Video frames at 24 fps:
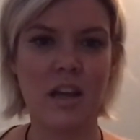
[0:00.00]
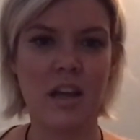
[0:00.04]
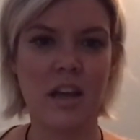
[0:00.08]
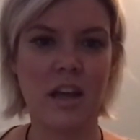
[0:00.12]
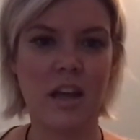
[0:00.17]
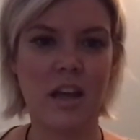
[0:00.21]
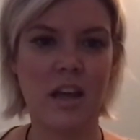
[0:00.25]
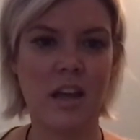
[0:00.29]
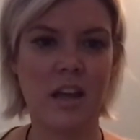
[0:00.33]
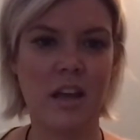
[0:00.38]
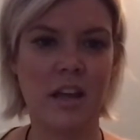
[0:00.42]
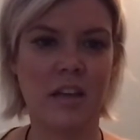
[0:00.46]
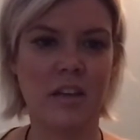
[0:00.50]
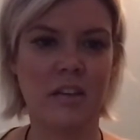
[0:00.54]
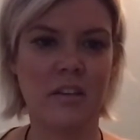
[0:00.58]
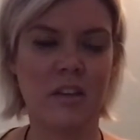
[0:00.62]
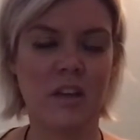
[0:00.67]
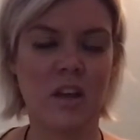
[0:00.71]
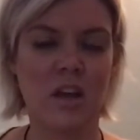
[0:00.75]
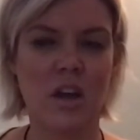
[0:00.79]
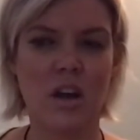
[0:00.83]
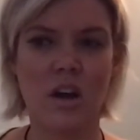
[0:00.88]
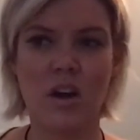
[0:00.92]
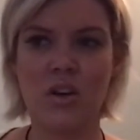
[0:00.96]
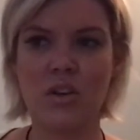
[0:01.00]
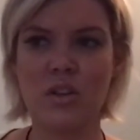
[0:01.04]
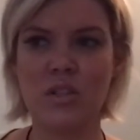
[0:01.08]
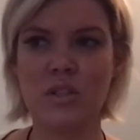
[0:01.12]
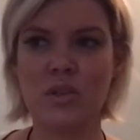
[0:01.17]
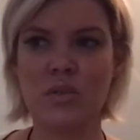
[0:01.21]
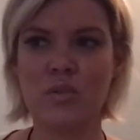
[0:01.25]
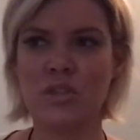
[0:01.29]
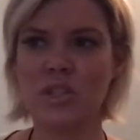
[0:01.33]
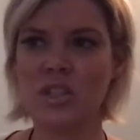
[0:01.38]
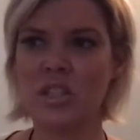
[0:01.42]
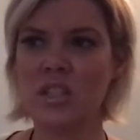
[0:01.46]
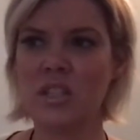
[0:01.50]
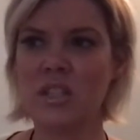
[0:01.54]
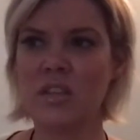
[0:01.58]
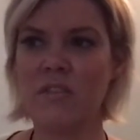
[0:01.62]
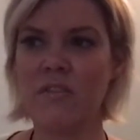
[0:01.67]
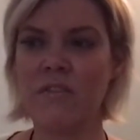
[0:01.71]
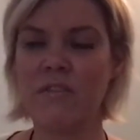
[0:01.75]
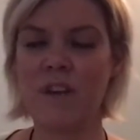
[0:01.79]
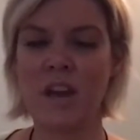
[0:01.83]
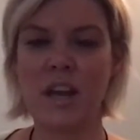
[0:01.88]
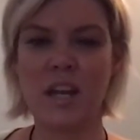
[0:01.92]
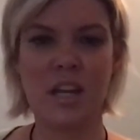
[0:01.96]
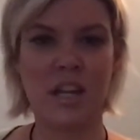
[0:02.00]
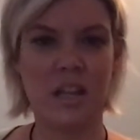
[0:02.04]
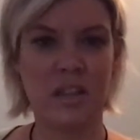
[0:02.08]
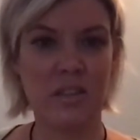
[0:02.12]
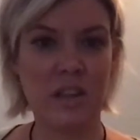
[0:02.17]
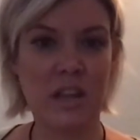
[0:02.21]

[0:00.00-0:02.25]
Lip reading: And also just defining